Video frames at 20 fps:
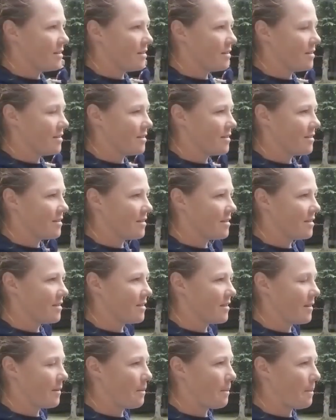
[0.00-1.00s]

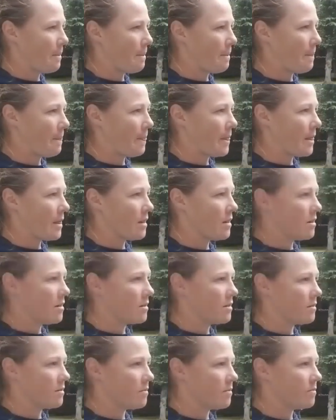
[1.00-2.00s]

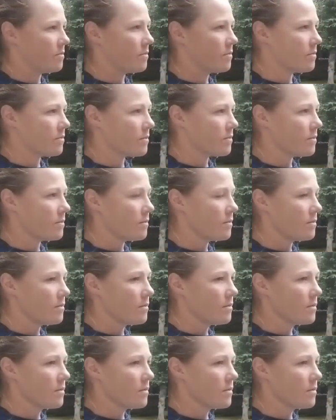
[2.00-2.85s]
The person shown says nothing.